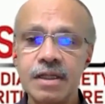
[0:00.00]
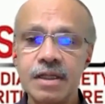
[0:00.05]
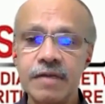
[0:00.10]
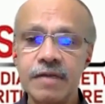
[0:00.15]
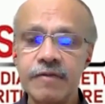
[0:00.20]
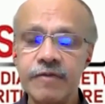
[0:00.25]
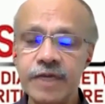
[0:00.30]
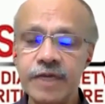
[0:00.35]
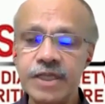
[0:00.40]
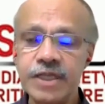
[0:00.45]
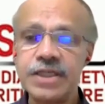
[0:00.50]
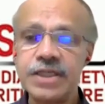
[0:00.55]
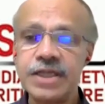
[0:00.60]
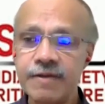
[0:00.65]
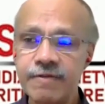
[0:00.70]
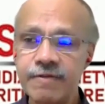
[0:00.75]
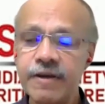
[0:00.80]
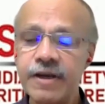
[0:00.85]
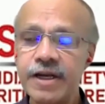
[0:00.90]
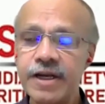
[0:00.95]
The
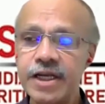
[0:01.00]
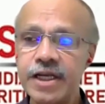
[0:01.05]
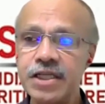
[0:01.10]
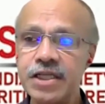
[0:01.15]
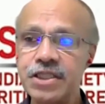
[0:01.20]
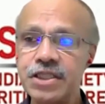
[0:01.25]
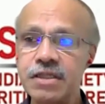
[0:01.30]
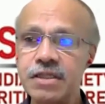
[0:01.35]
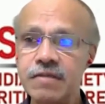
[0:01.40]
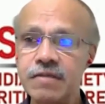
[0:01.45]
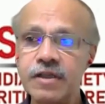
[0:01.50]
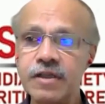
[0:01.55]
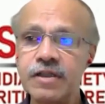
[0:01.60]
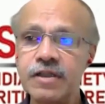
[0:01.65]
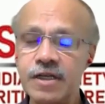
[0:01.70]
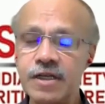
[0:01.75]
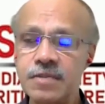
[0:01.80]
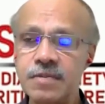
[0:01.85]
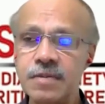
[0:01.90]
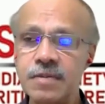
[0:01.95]
VTI variation
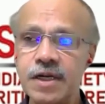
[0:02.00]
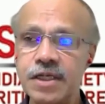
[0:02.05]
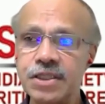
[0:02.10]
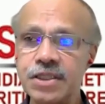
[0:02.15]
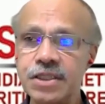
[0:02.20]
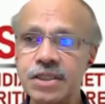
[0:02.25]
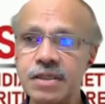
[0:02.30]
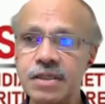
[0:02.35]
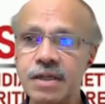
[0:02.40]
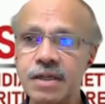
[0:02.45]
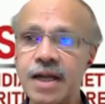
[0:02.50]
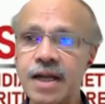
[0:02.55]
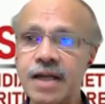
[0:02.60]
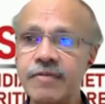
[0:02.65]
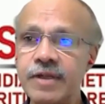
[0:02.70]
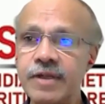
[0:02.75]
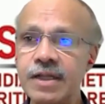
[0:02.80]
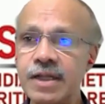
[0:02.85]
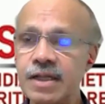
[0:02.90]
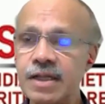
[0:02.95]
with respiration,
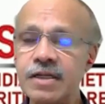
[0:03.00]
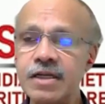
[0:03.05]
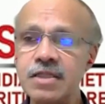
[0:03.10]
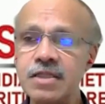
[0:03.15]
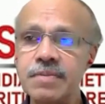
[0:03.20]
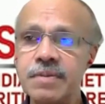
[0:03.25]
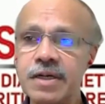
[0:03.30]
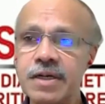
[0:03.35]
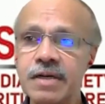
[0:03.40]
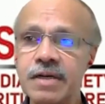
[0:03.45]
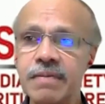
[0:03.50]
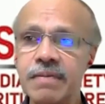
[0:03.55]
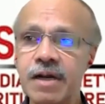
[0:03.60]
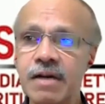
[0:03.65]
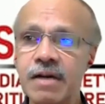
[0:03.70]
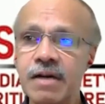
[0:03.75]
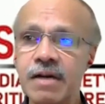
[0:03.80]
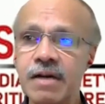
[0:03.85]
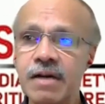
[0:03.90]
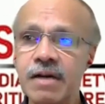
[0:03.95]
like with other respiratory
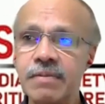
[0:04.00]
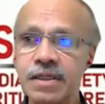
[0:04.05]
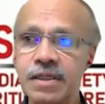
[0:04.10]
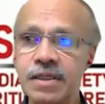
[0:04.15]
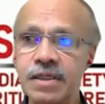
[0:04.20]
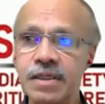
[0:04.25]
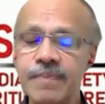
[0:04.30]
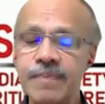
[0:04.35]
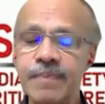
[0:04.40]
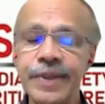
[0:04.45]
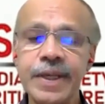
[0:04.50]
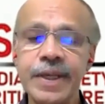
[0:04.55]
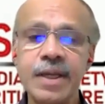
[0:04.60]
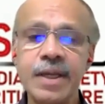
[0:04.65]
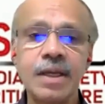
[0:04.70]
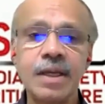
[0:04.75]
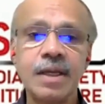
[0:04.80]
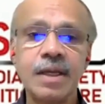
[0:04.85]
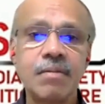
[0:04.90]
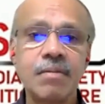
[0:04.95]
parameters.
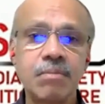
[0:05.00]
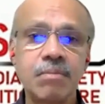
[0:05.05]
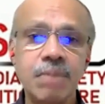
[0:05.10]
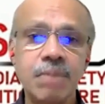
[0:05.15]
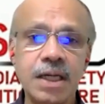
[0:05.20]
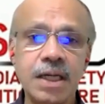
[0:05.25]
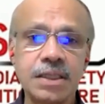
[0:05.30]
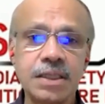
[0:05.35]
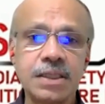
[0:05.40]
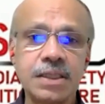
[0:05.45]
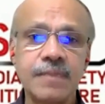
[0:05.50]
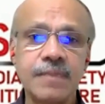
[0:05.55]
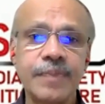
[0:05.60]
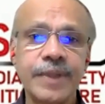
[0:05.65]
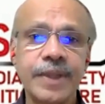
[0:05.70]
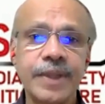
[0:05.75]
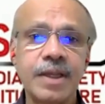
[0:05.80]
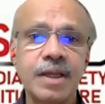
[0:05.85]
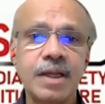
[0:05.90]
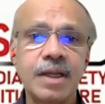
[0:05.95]
But,
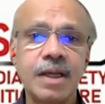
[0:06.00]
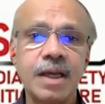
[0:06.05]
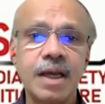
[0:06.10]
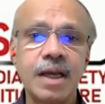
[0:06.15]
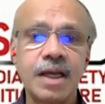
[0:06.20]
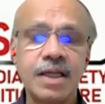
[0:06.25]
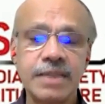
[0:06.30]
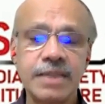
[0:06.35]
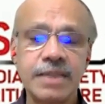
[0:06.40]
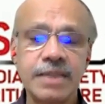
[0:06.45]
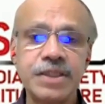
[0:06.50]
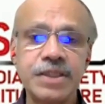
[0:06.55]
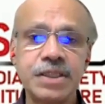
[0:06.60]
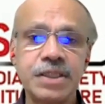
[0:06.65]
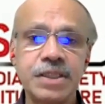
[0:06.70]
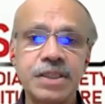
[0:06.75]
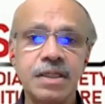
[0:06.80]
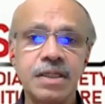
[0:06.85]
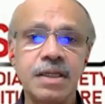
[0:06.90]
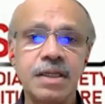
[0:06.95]
as I
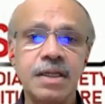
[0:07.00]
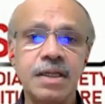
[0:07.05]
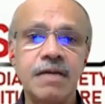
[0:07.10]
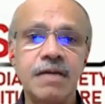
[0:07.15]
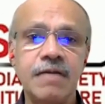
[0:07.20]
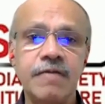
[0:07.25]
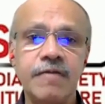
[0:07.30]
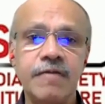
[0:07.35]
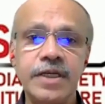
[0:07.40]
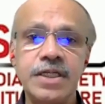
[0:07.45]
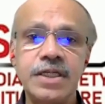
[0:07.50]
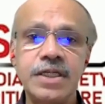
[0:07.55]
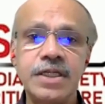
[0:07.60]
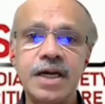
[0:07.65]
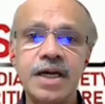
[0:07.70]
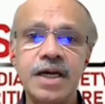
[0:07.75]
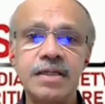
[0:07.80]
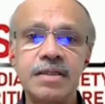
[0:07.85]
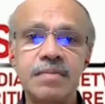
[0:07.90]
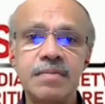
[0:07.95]
mentioned,
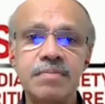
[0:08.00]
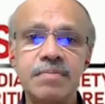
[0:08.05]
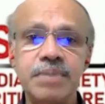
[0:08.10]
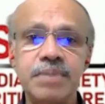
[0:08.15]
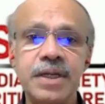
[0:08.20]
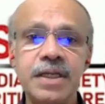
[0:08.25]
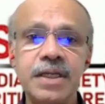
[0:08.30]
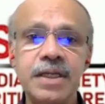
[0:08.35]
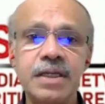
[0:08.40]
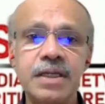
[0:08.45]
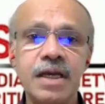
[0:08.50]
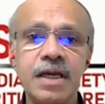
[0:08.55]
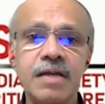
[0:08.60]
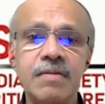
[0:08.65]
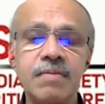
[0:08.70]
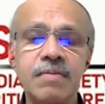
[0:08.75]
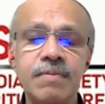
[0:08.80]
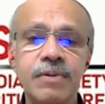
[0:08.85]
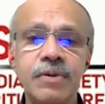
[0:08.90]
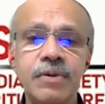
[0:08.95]
VTI pre
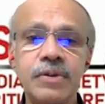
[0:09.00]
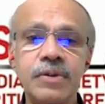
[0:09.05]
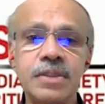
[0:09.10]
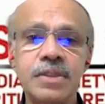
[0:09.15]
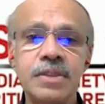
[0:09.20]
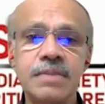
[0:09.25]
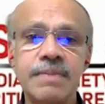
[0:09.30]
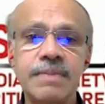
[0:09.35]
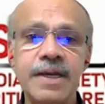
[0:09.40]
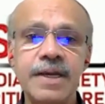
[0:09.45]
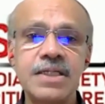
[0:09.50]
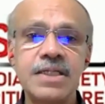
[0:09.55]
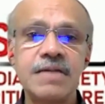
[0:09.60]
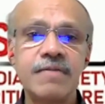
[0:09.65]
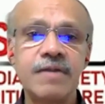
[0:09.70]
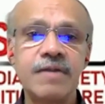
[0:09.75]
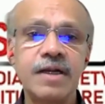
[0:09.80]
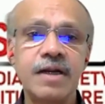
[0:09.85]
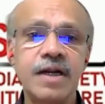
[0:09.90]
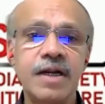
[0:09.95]
and post
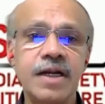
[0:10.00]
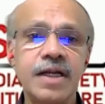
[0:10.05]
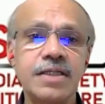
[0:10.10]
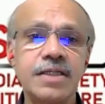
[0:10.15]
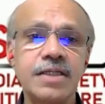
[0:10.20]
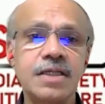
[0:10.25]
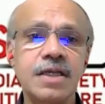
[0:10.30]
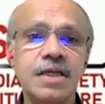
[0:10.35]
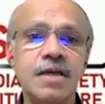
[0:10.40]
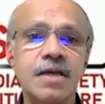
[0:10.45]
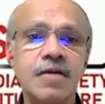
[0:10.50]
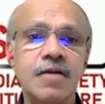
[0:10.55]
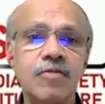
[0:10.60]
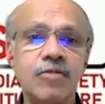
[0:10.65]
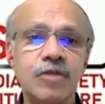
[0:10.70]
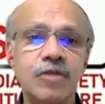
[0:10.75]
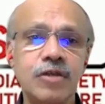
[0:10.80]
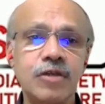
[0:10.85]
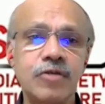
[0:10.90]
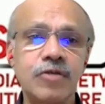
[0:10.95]
passive leg raise
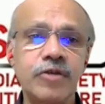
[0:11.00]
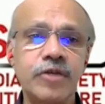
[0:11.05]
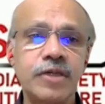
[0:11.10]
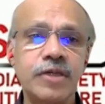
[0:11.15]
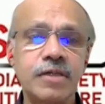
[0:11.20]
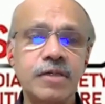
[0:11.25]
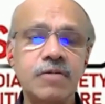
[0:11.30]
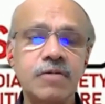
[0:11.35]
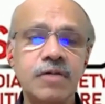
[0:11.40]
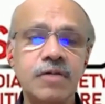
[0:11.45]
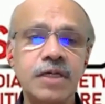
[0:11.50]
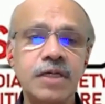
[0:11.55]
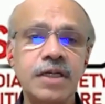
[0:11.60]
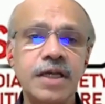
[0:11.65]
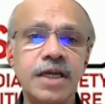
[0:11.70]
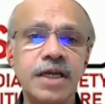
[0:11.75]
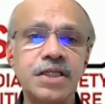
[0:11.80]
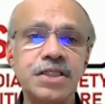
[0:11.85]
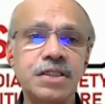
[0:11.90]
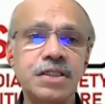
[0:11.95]
would give you a good
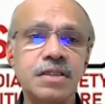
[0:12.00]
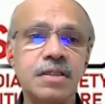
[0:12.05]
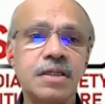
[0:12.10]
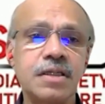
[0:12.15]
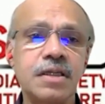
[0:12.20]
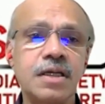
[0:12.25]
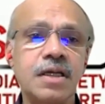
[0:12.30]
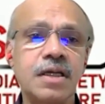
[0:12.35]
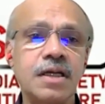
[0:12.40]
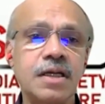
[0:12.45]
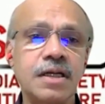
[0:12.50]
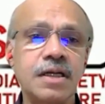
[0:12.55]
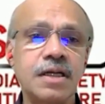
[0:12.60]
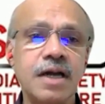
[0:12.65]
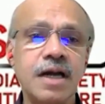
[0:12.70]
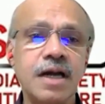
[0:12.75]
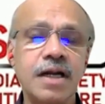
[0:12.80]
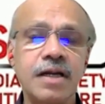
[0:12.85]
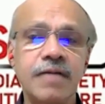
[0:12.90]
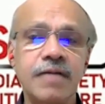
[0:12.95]
indication
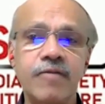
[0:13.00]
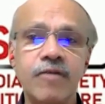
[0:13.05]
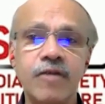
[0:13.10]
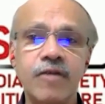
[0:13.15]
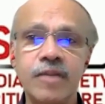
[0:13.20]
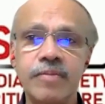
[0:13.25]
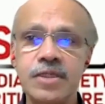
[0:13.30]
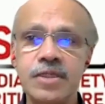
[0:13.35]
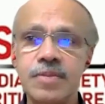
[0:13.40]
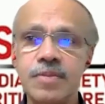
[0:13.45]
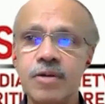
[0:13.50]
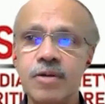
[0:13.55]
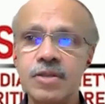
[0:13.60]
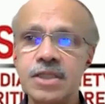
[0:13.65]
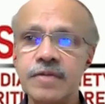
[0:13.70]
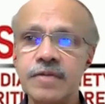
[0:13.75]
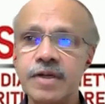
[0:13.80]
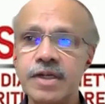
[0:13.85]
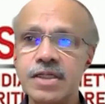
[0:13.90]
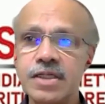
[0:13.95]
regarding volume
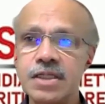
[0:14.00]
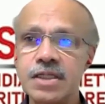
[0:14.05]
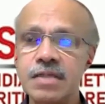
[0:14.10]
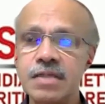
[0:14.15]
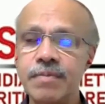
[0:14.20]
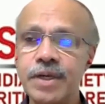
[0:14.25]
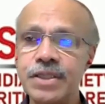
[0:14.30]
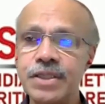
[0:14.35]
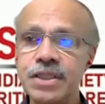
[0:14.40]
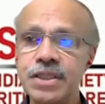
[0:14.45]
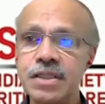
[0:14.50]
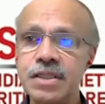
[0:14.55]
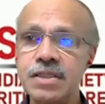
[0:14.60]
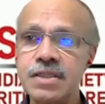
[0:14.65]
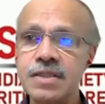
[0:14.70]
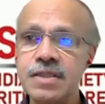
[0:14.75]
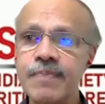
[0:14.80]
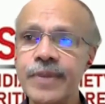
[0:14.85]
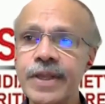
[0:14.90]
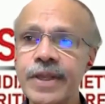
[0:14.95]
responsiveness in
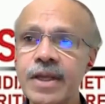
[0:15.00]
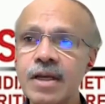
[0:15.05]
patients